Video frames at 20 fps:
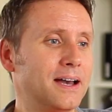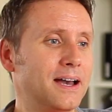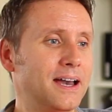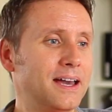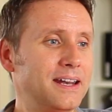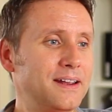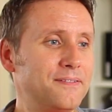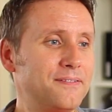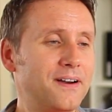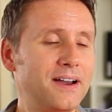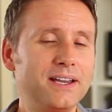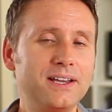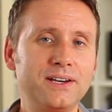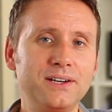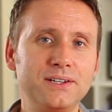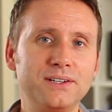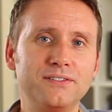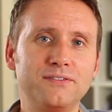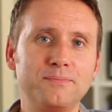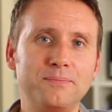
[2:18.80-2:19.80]
And if I
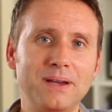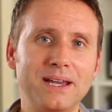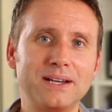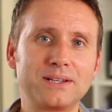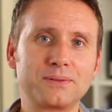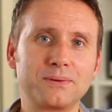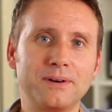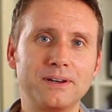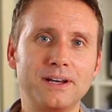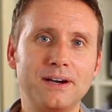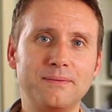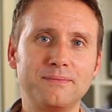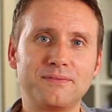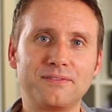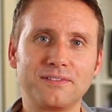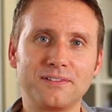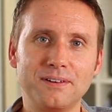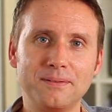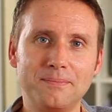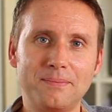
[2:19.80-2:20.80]
could have picked one up
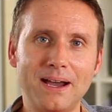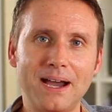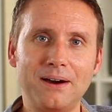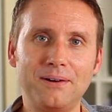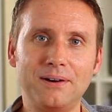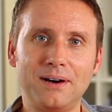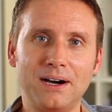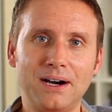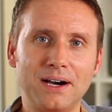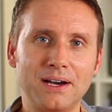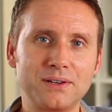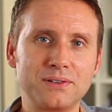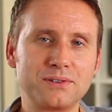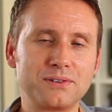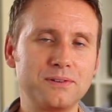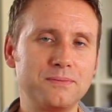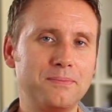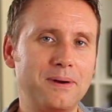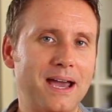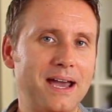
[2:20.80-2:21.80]
for about
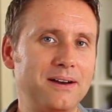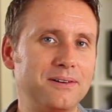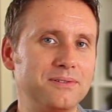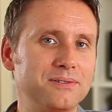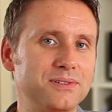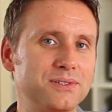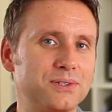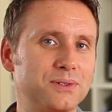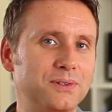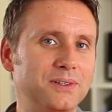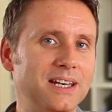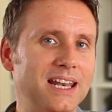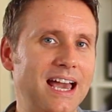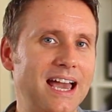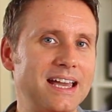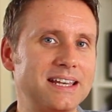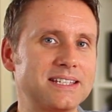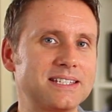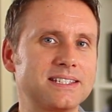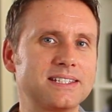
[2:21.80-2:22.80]
£100 or
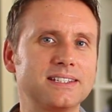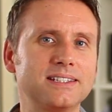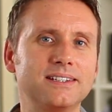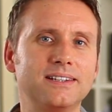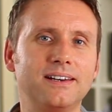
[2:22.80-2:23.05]
less,